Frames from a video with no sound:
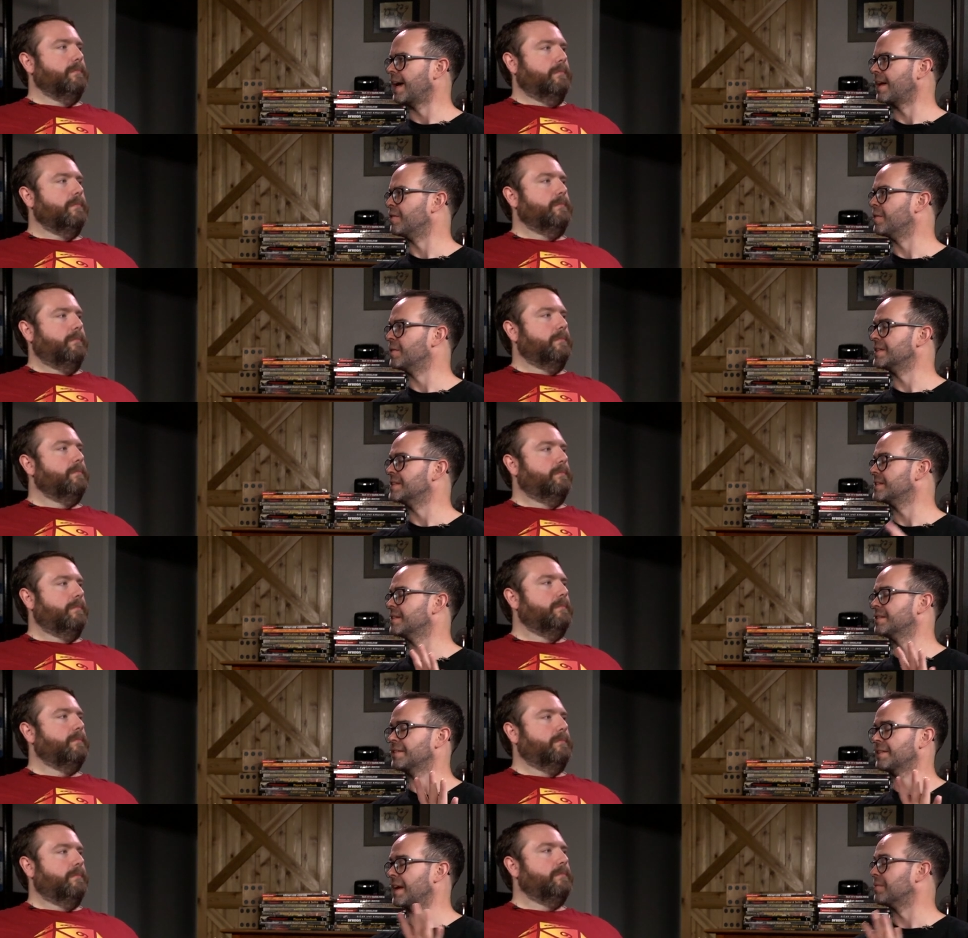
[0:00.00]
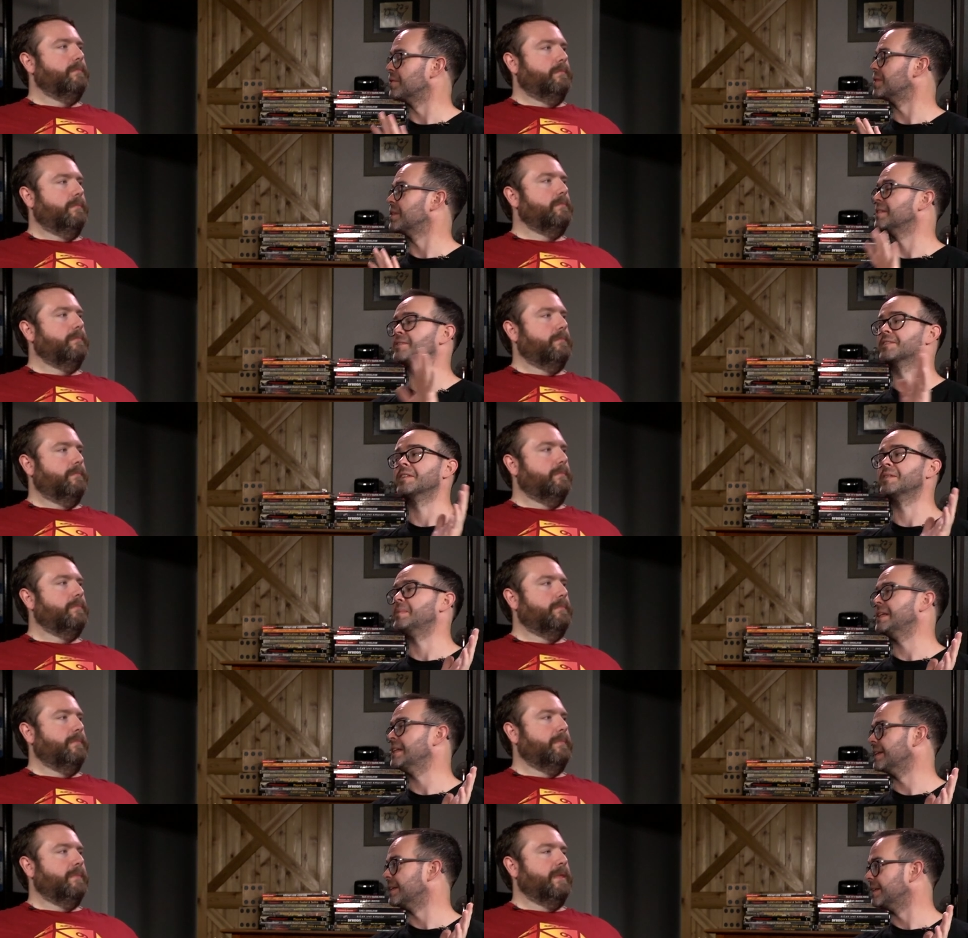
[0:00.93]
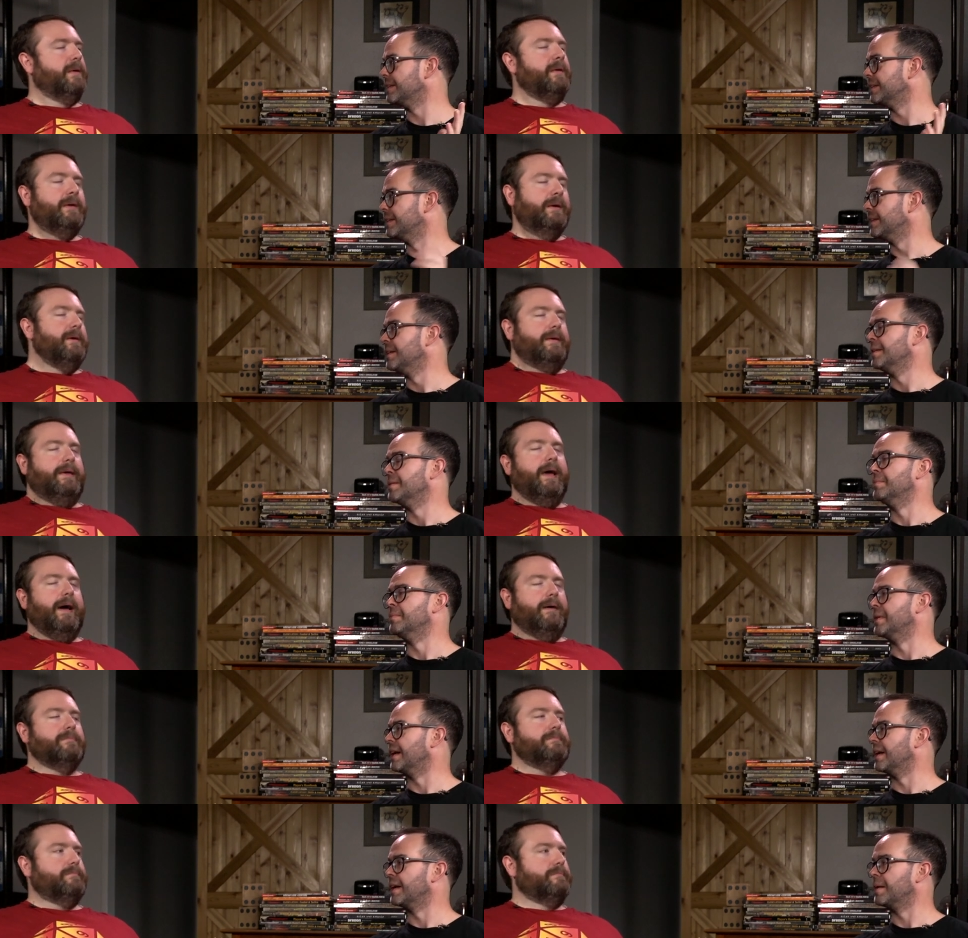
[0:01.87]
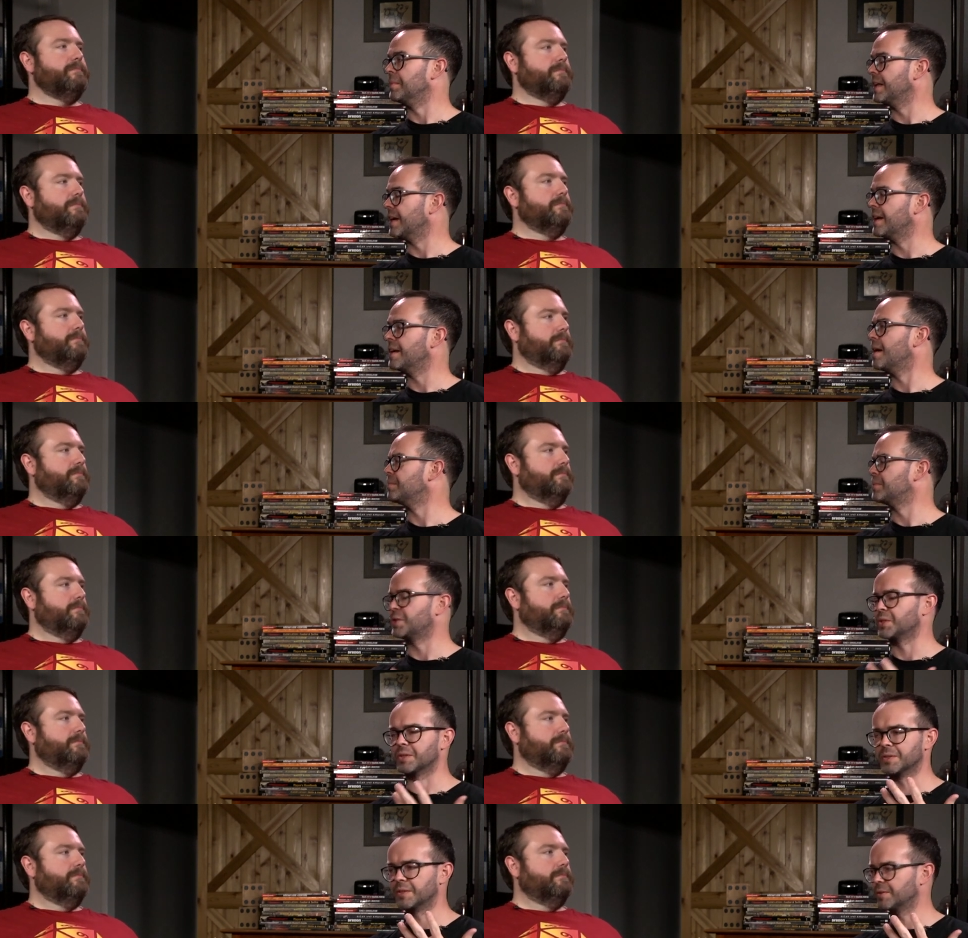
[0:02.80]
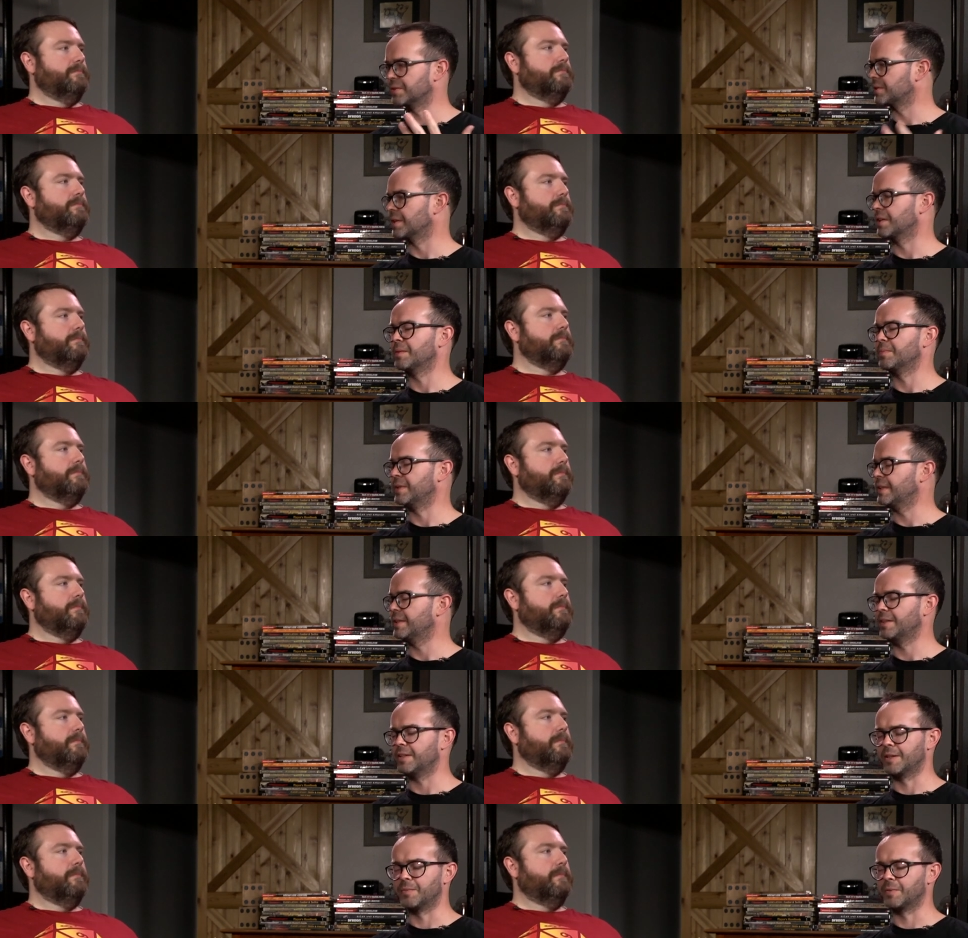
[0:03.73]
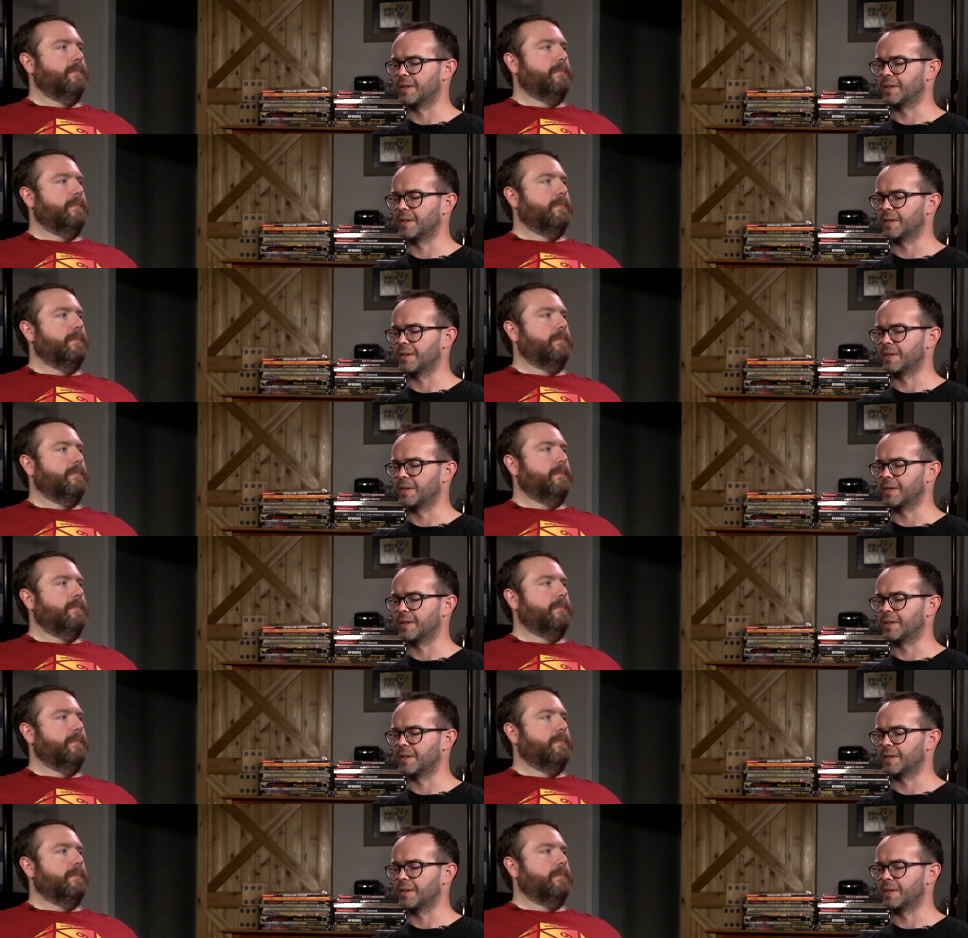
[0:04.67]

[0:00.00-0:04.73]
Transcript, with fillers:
Speaker 1: I don't know everything that's going to be in it. Yeah. But I mean, I, am sure there's going to be. You know,